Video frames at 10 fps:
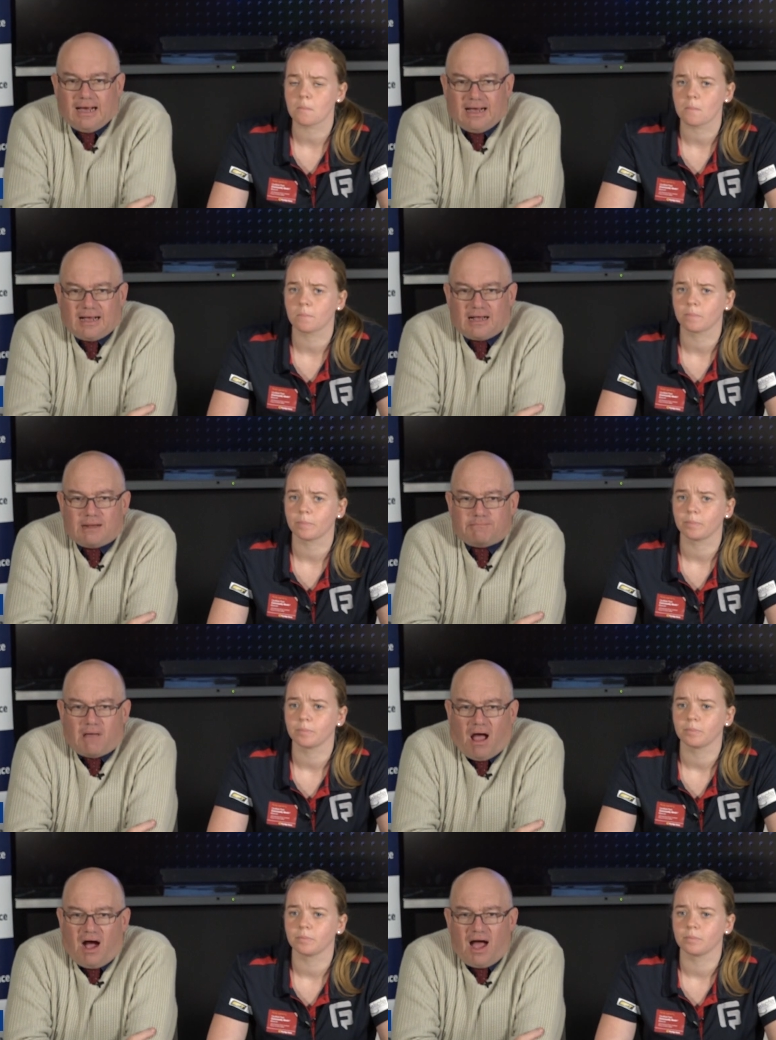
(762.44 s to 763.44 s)

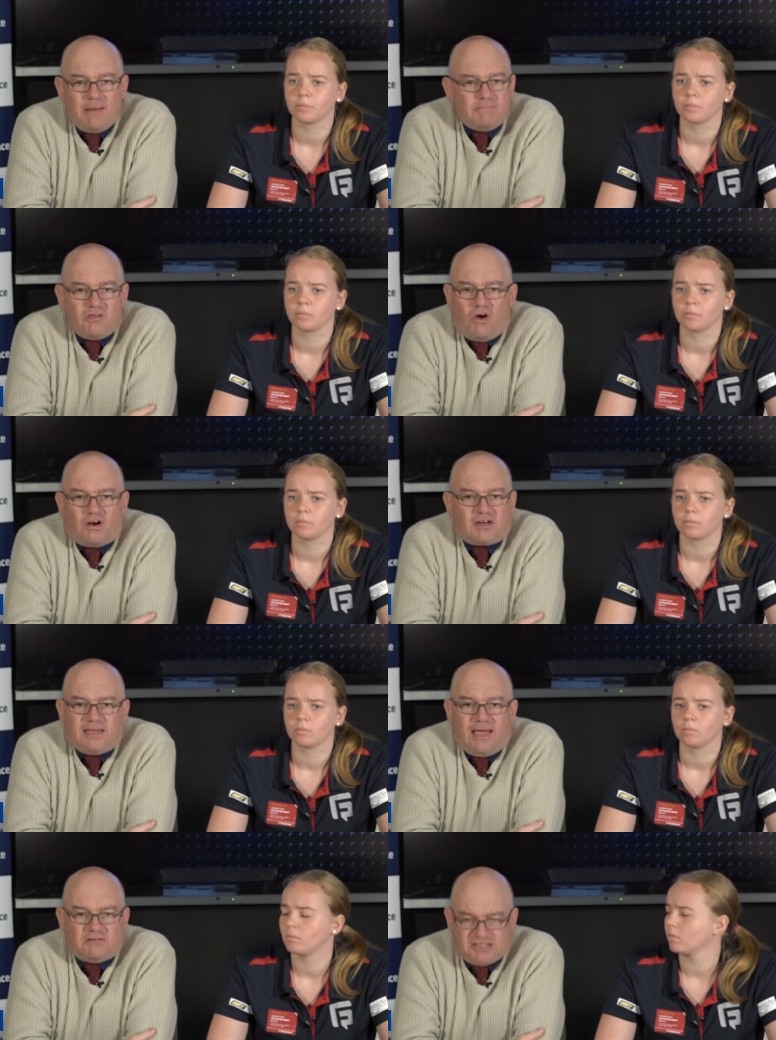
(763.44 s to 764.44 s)
Speaker 1: Um, I'm not
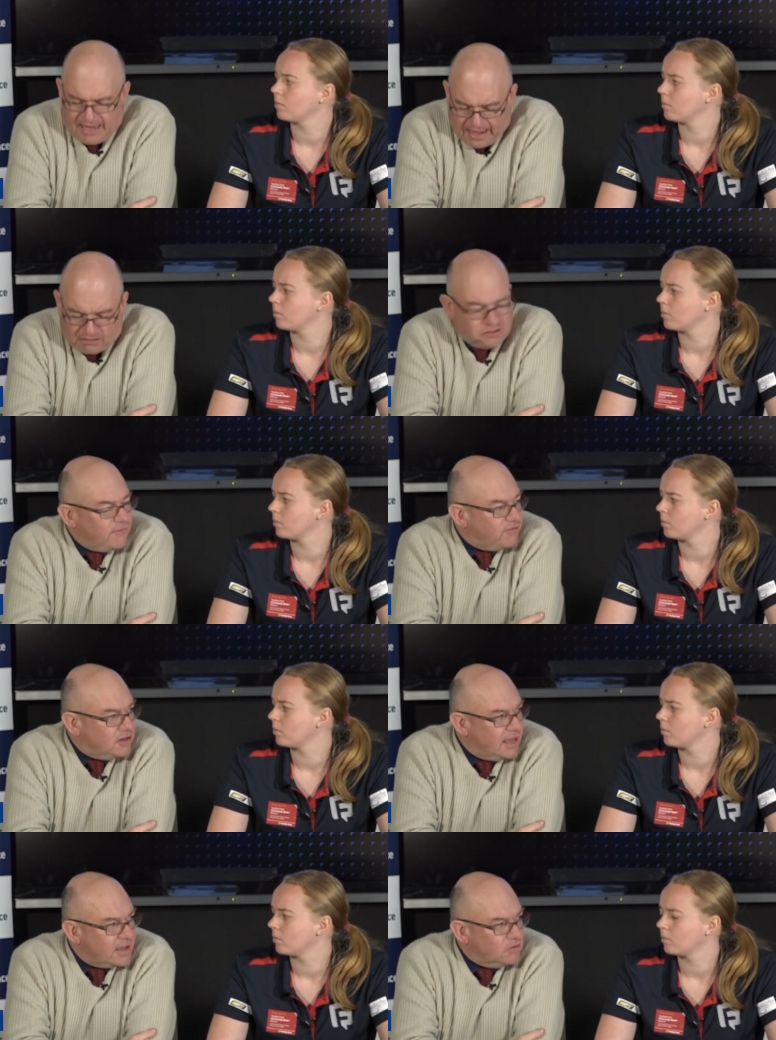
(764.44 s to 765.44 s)
counting out
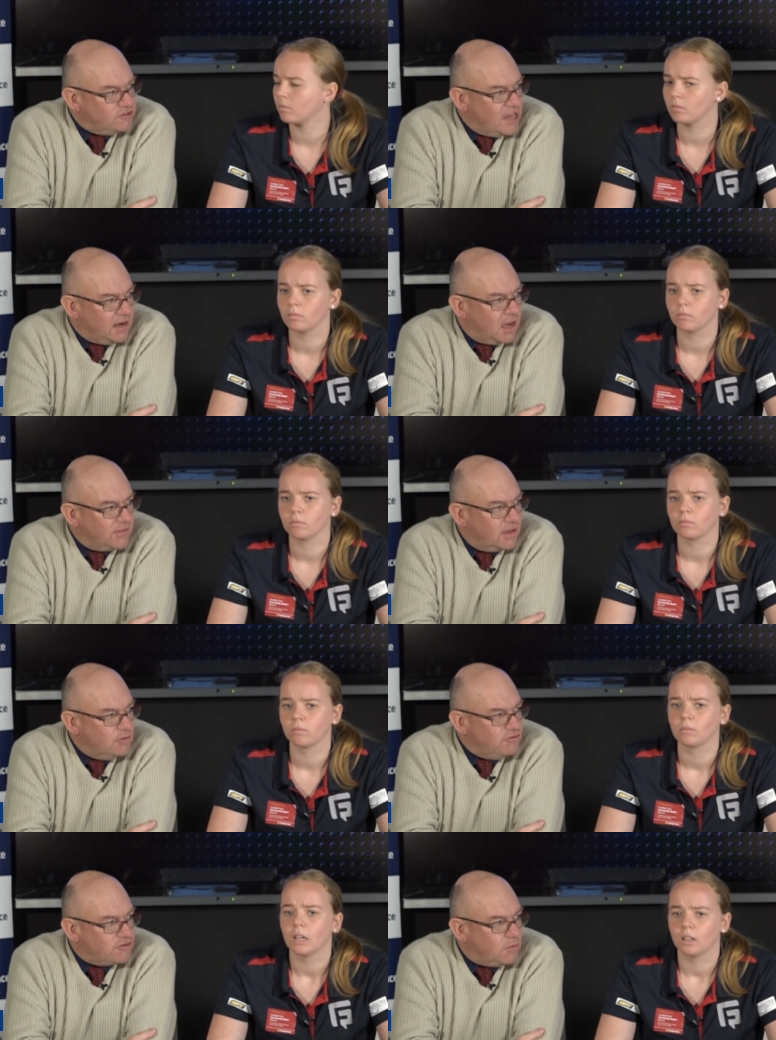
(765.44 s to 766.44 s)
Doveton Eagles yet either,
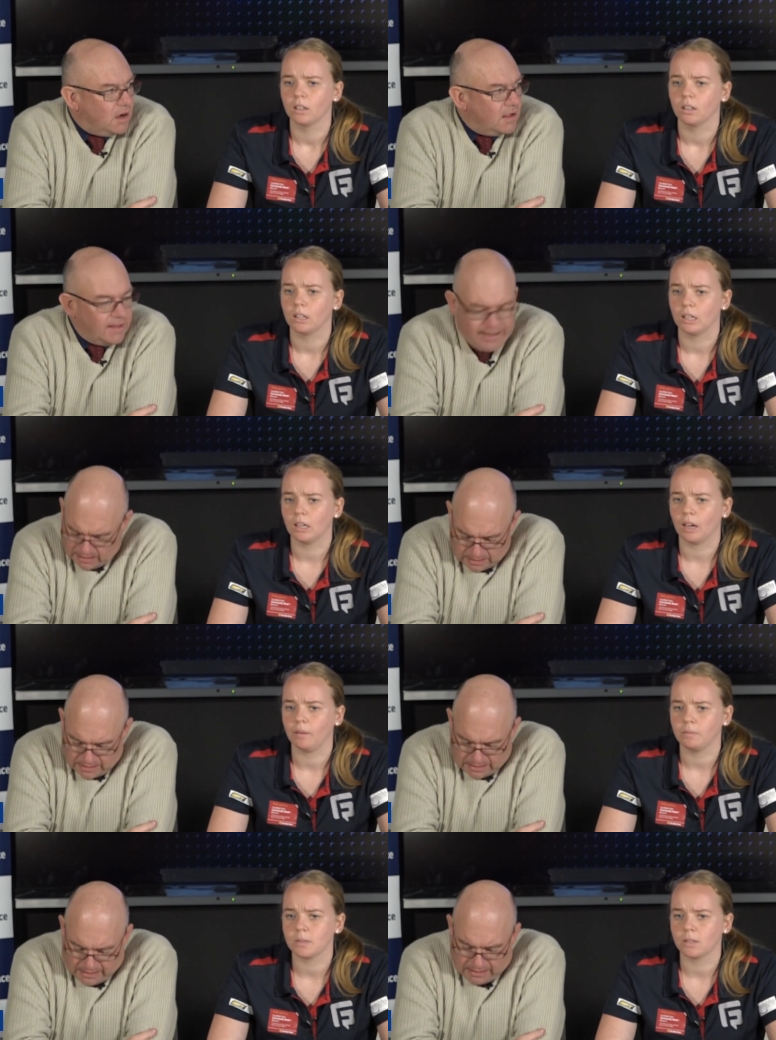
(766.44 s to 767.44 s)
just quietly. Yeah,
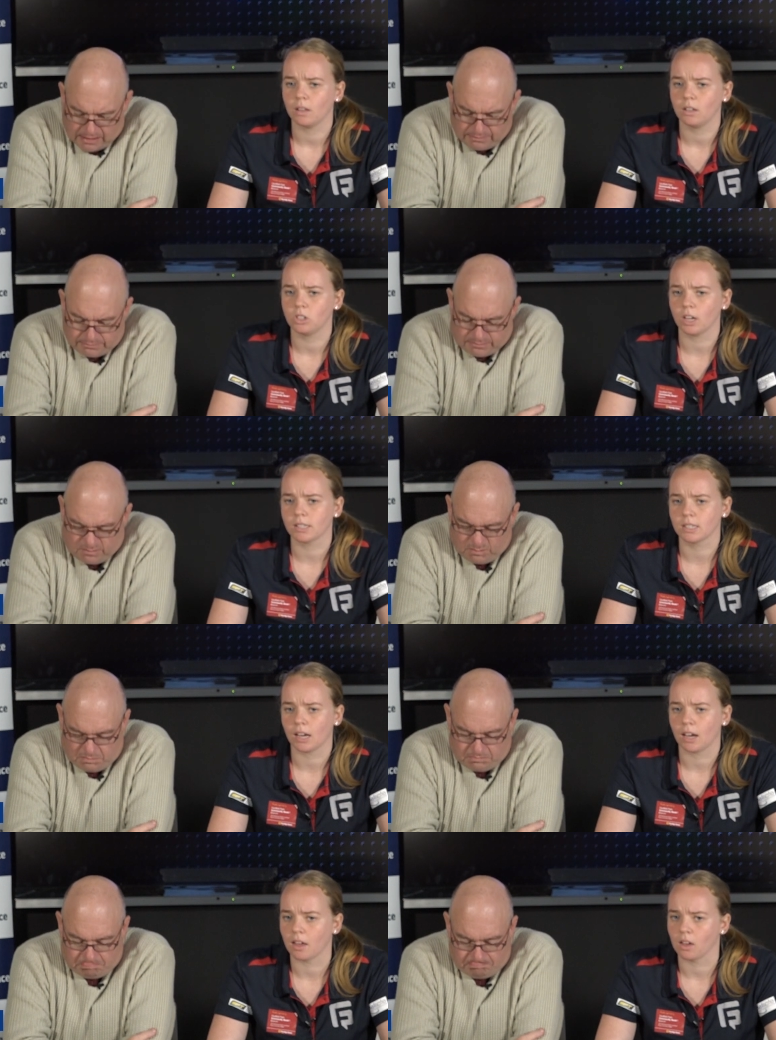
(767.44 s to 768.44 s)
so they're uh,
Speaker 2: just
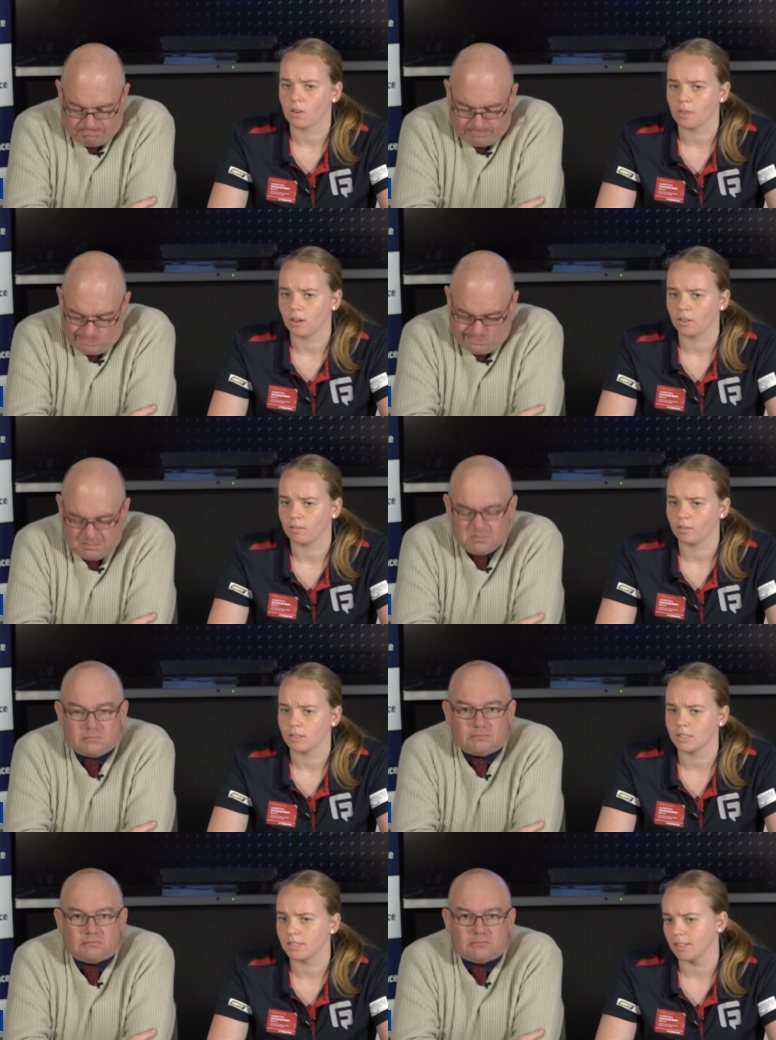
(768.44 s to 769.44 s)
hanging on there hmm. in
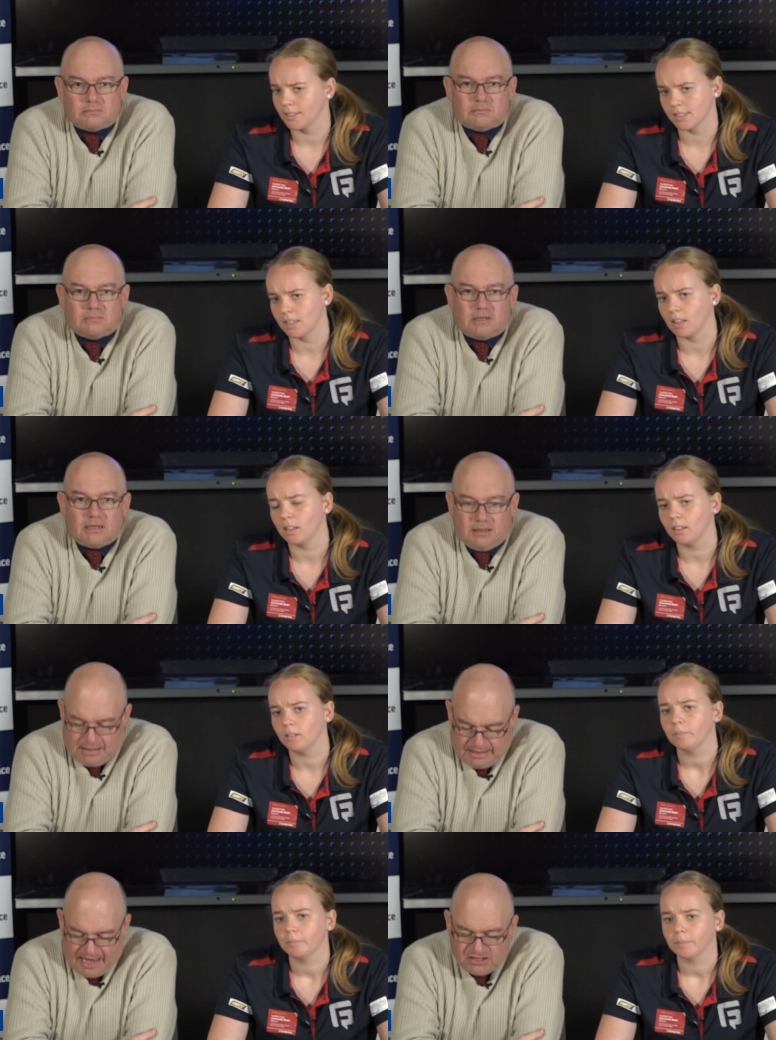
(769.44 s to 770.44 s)
sixth, I think.
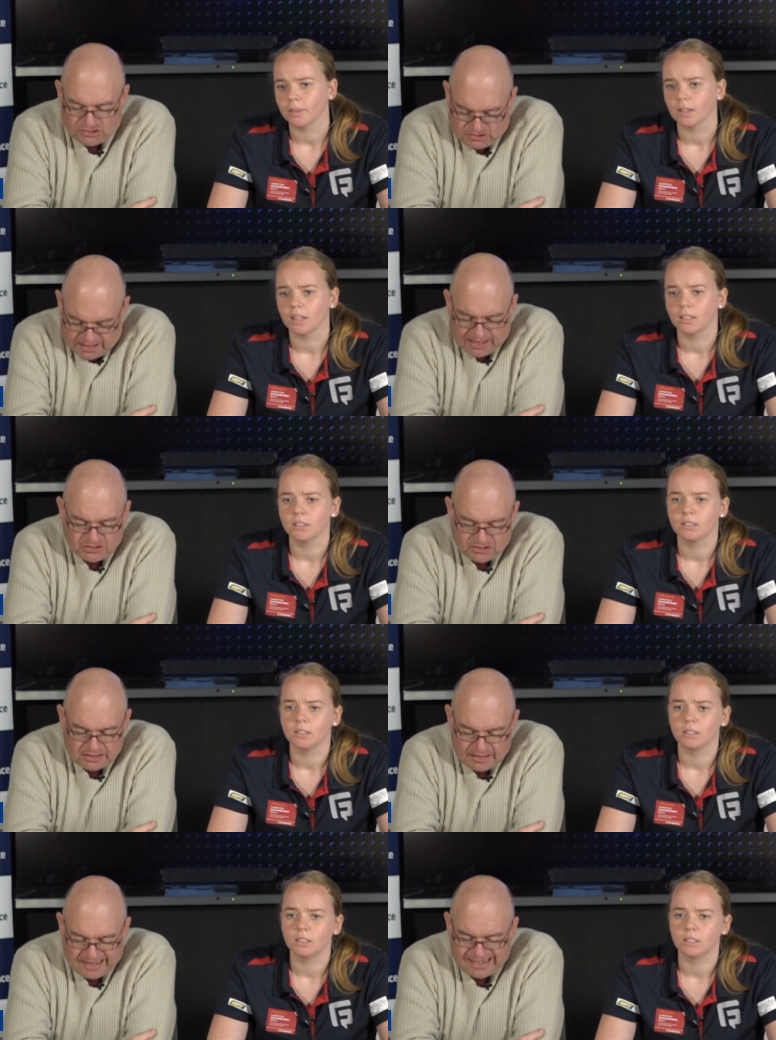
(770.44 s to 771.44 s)
Speaker 1: Yes, yes,
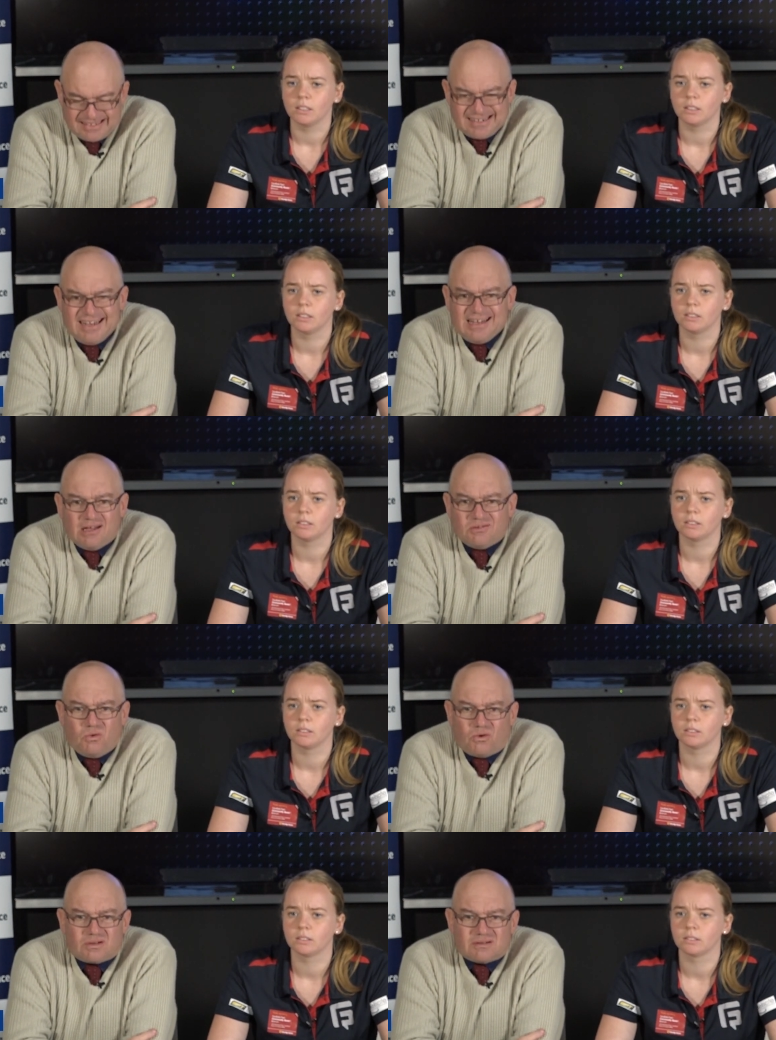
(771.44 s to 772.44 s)
and
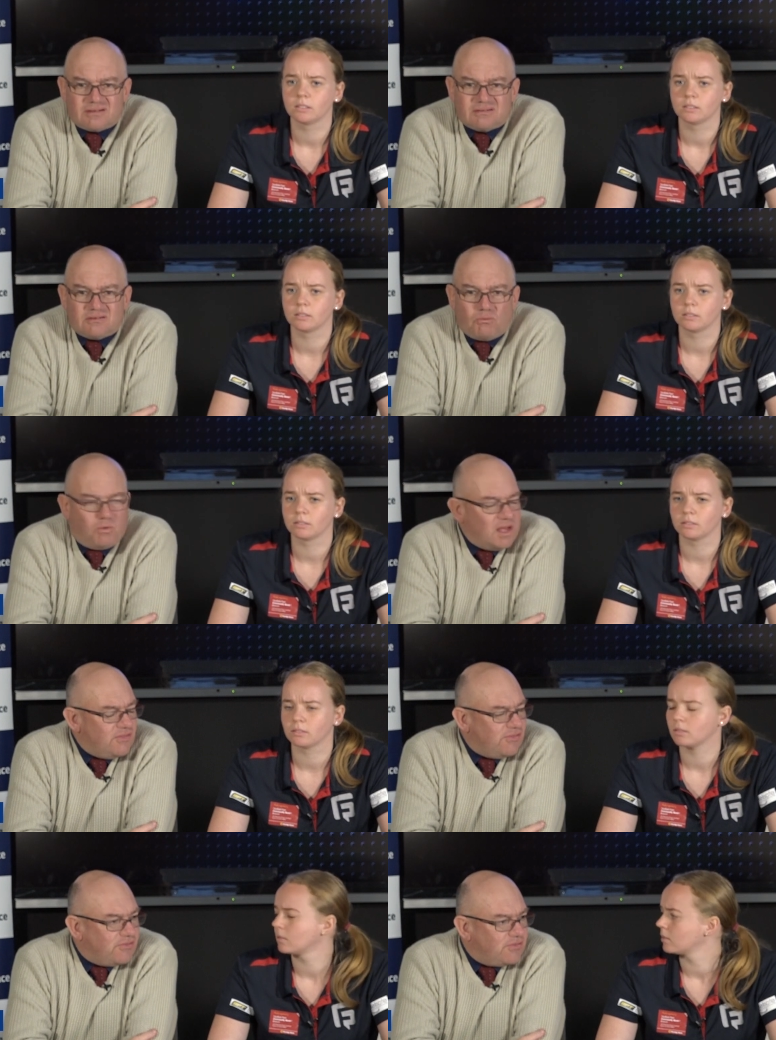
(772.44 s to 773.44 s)
look,
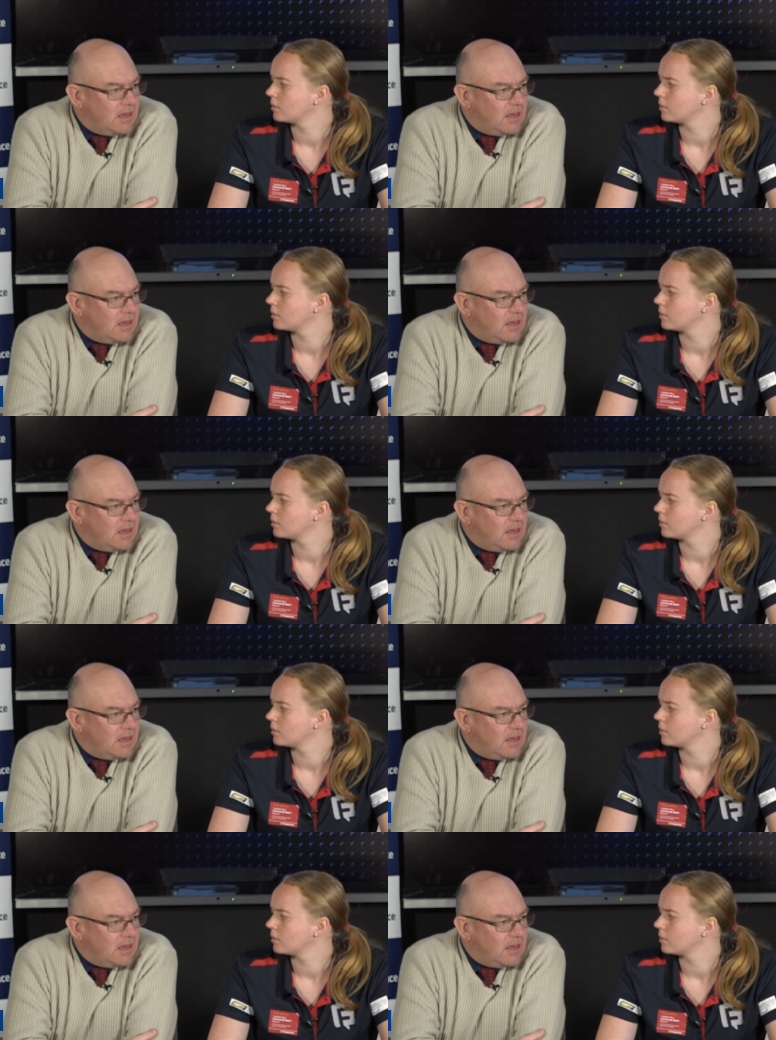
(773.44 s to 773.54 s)
with